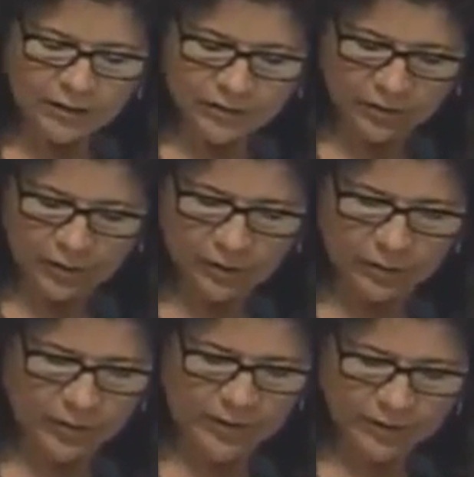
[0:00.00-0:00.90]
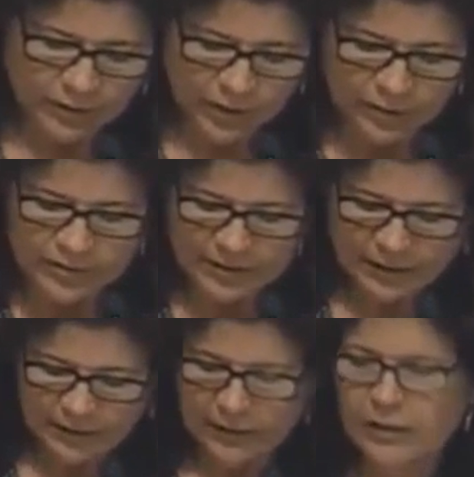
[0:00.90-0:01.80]
So in
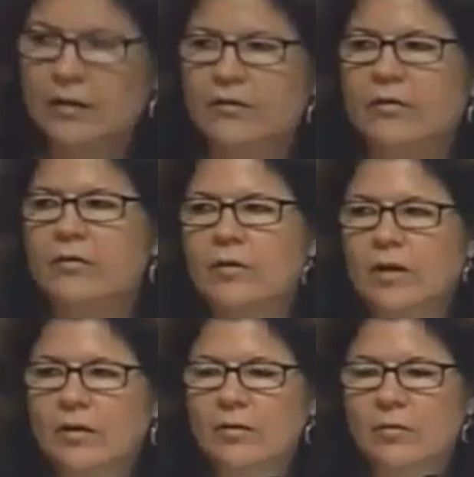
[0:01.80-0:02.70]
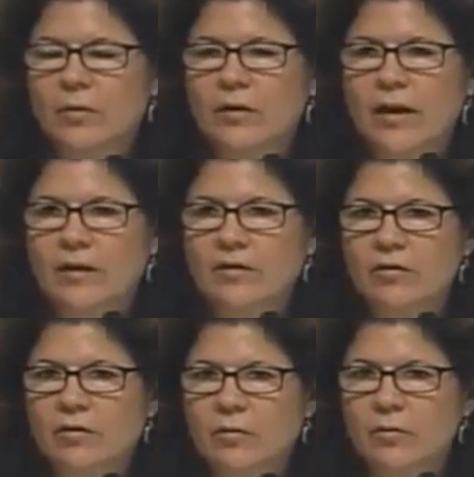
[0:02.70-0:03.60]
closing, I just would like
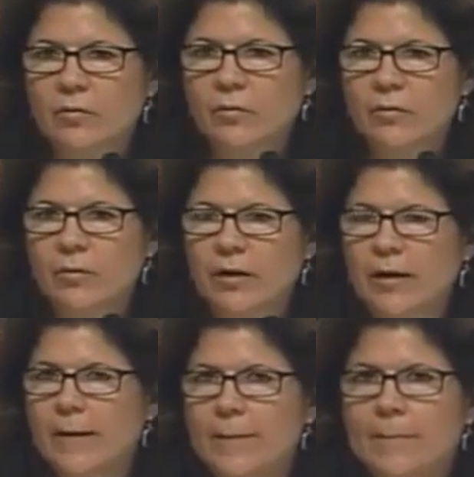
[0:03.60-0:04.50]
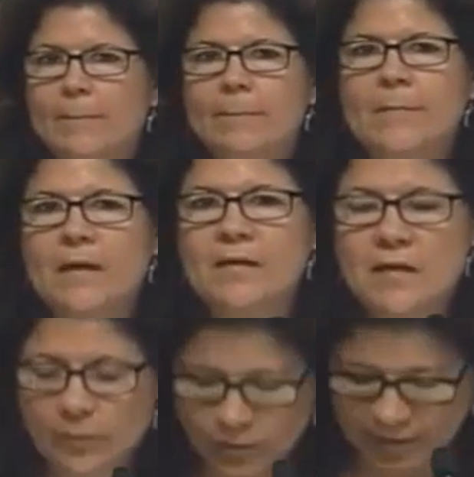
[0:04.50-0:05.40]
to
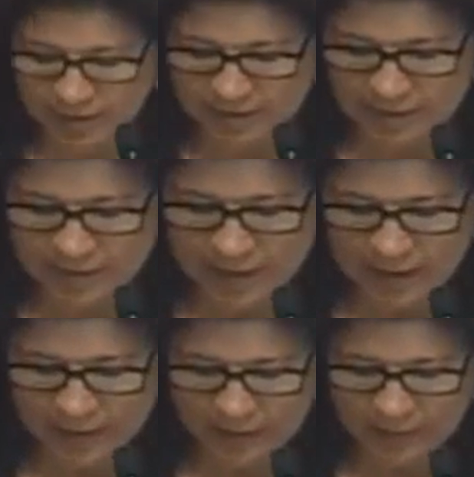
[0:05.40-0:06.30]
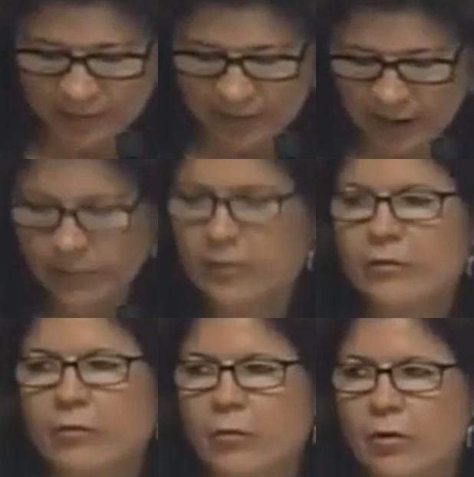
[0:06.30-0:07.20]
summarize that the
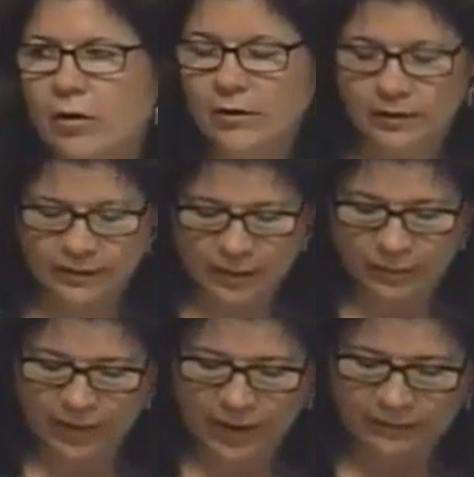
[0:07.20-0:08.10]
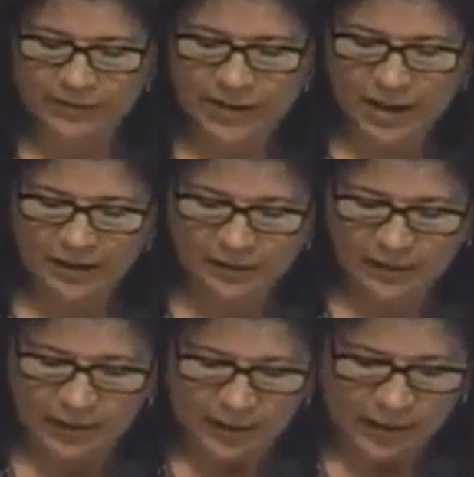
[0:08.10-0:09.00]
collaborative work that we have
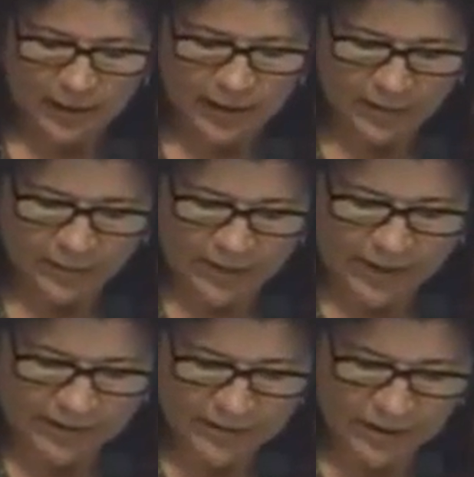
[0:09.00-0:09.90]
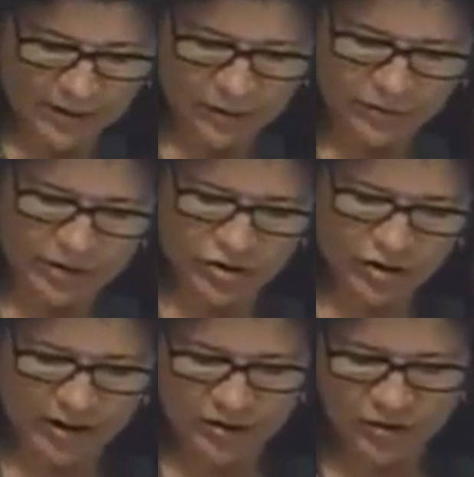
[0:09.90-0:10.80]
done has not only
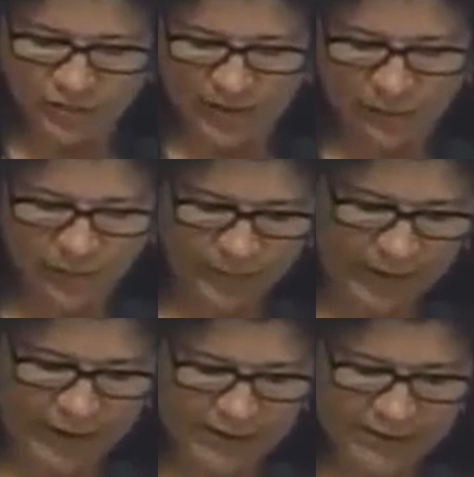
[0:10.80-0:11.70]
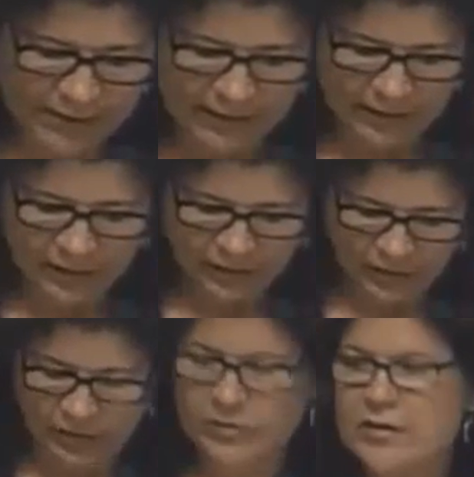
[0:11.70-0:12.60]
changed federal plans, it
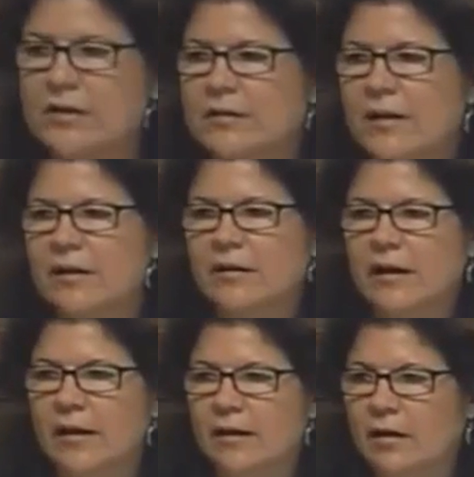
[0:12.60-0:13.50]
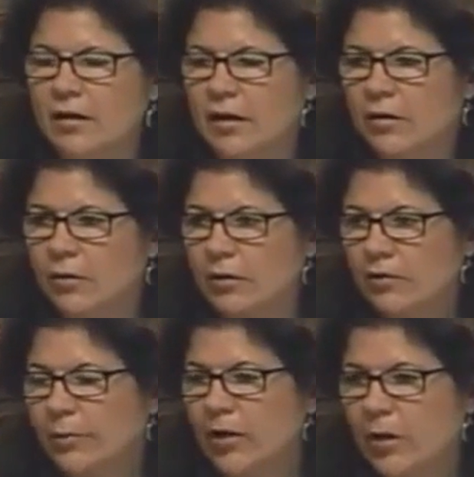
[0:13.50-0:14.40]
is used in day-to-day
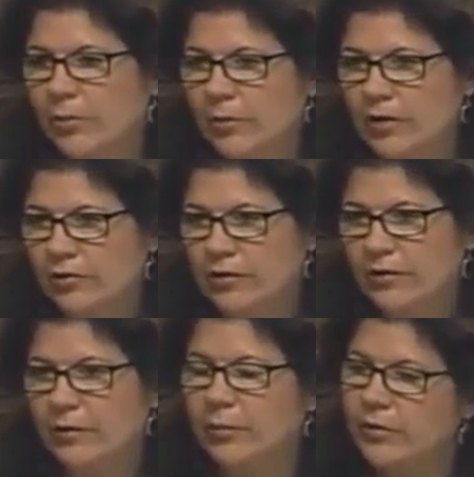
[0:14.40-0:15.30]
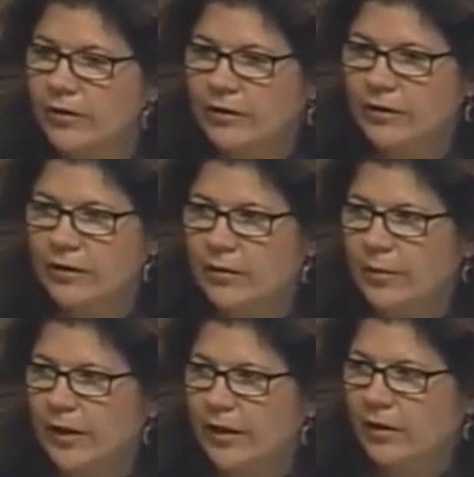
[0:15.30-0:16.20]
oil spill operations, particularly in
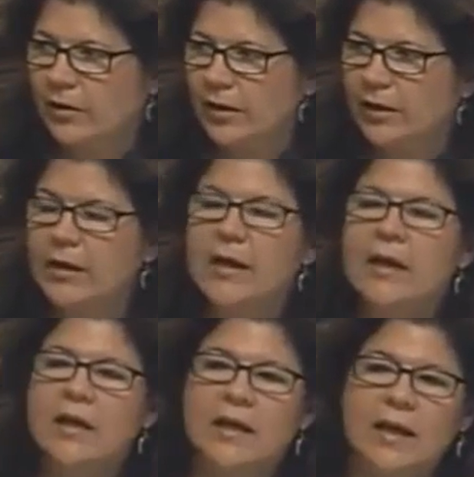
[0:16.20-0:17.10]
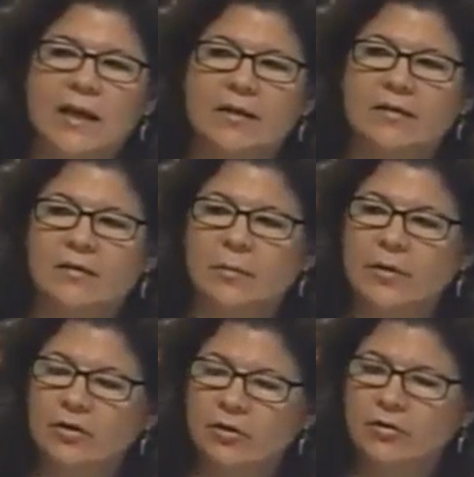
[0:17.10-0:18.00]
the Bay Area. It has
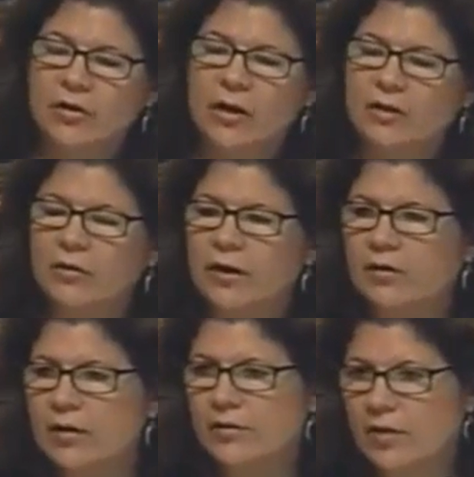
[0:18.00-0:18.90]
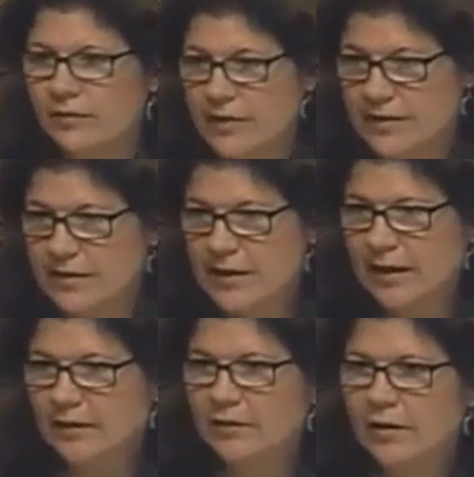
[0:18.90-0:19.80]
been used in other areas of the
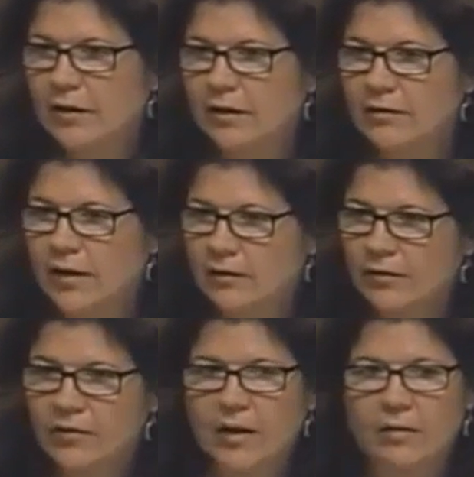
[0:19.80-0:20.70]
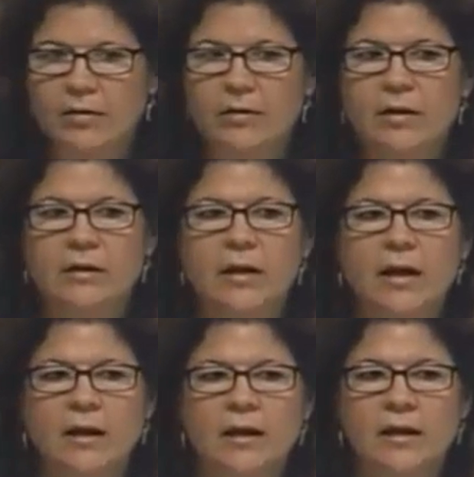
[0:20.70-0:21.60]
state, down south in
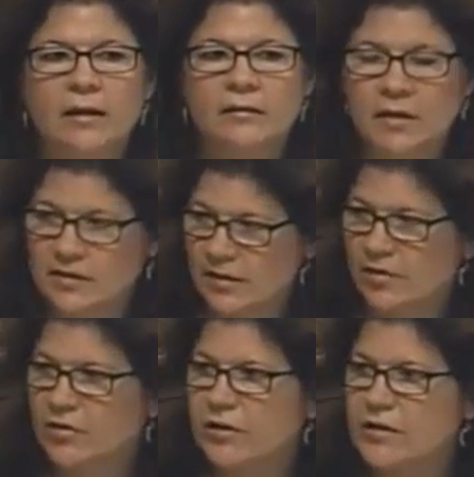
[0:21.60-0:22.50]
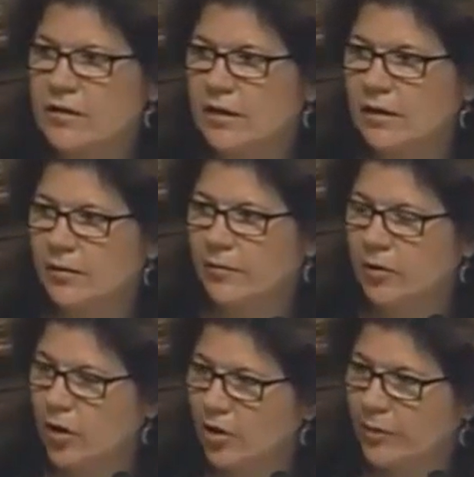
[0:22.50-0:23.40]
L.A., Los Angeles,
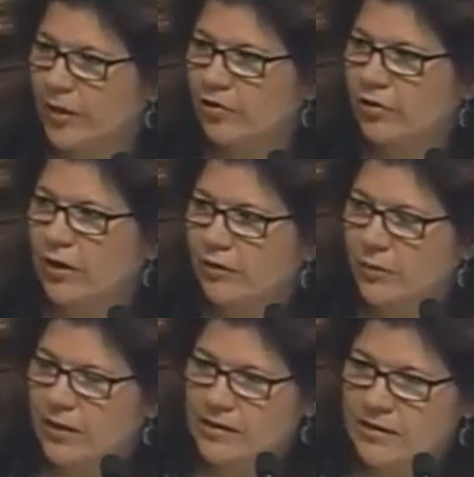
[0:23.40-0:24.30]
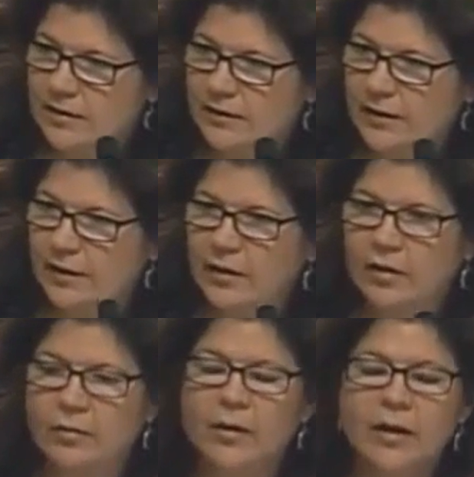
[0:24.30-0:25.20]
Long Beach, as well as San
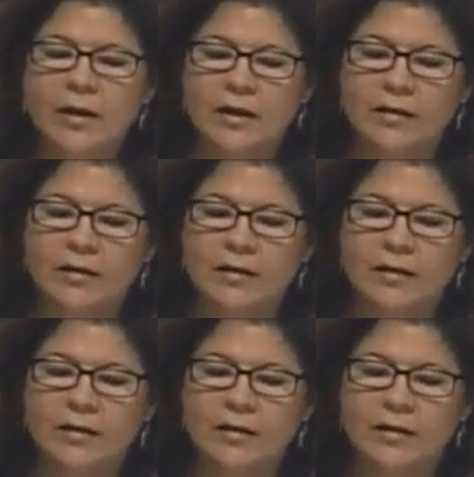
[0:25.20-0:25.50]
Diego.